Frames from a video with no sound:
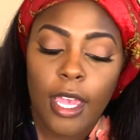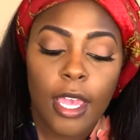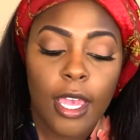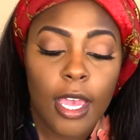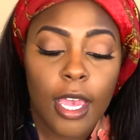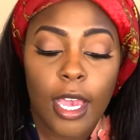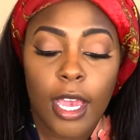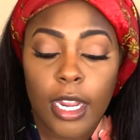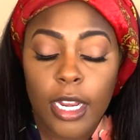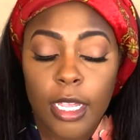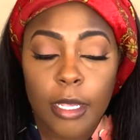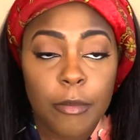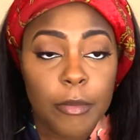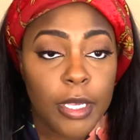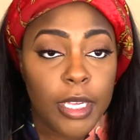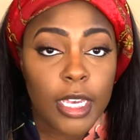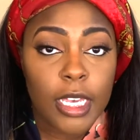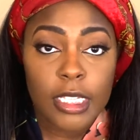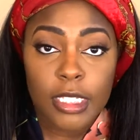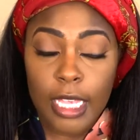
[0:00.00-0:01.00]
Honey,
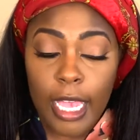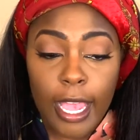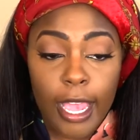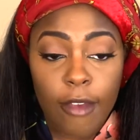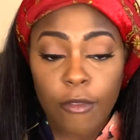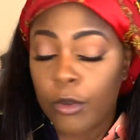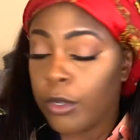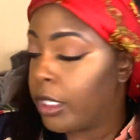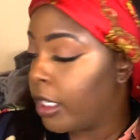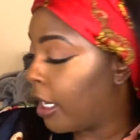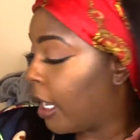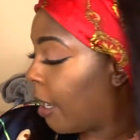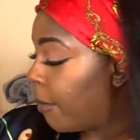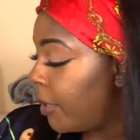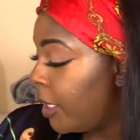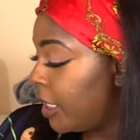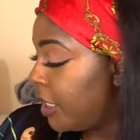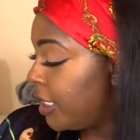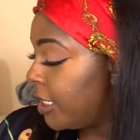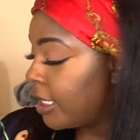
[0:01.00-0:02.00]
because I have oily
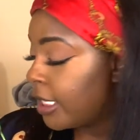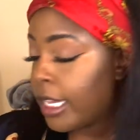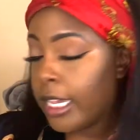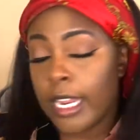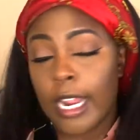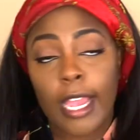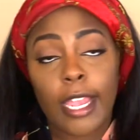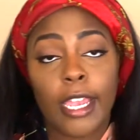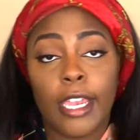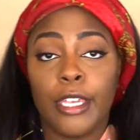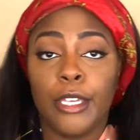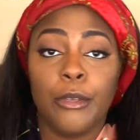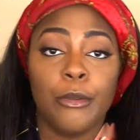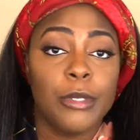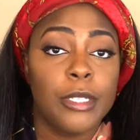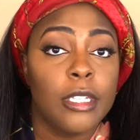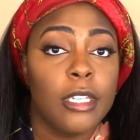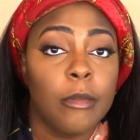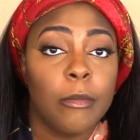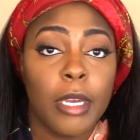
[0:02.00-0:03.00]
combination skin, I can't use
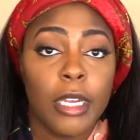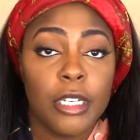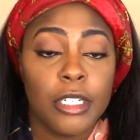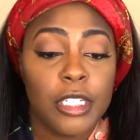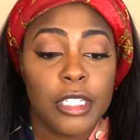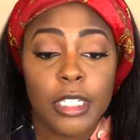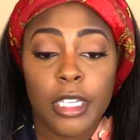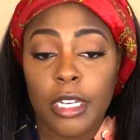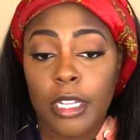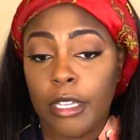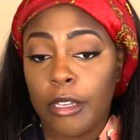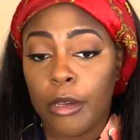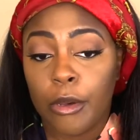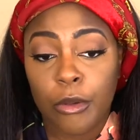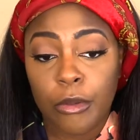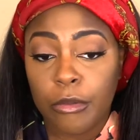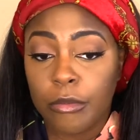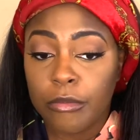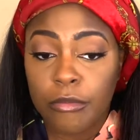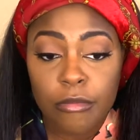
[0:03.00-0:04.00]
just any
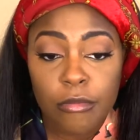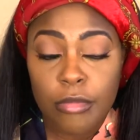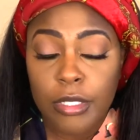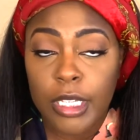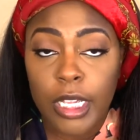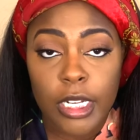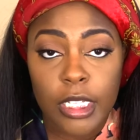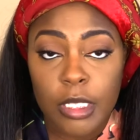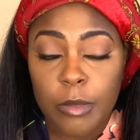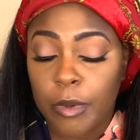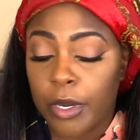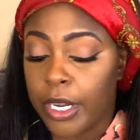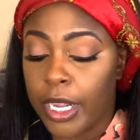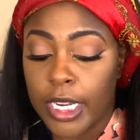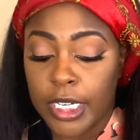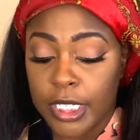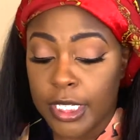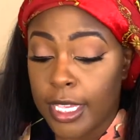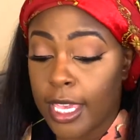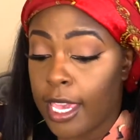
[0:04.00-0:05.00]
old setting spray. I
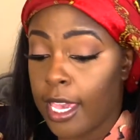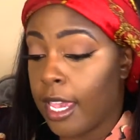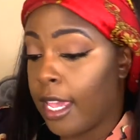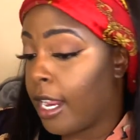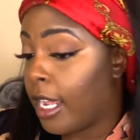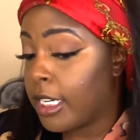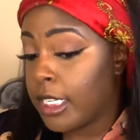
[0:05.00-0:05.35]
just can't.